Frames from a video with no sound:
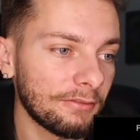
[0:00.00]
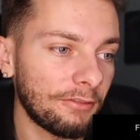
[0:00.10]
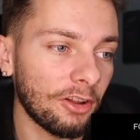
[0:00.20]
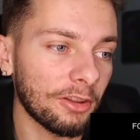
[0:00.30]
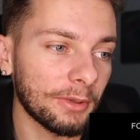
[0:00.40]

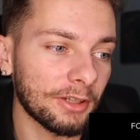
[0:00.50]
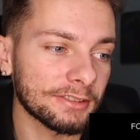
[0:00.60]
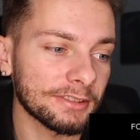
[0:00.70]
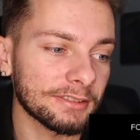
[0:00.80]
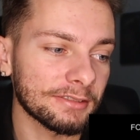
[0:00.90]
Follow me on
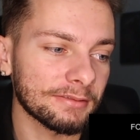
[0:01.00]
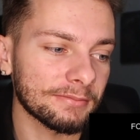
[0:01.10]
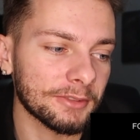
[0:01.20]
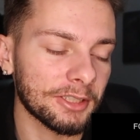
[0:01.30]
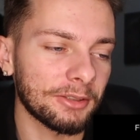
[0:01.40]
six,
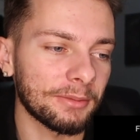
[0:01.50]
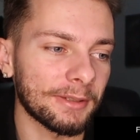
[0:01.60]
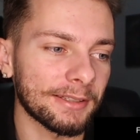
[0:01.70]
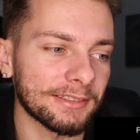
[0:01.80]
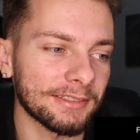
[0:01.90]
oh
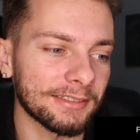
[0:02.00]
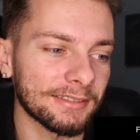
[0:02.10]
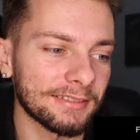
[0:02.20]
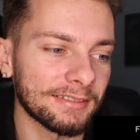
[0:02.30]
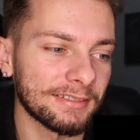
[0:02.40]
my god.